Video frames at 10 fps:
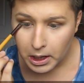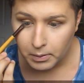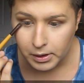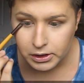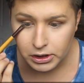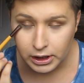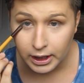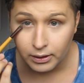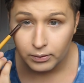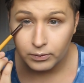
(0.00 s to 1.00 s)
And make sure you
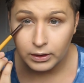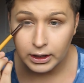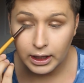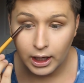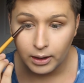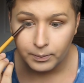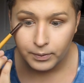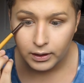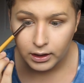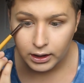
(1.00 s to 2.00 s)
get really up
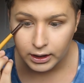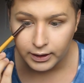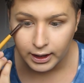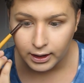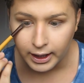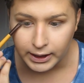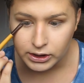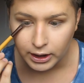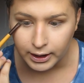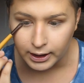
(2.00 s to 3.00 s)
in that lash
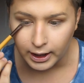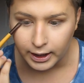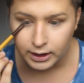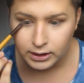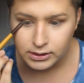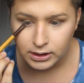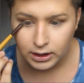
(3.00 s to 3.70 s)
line, guys,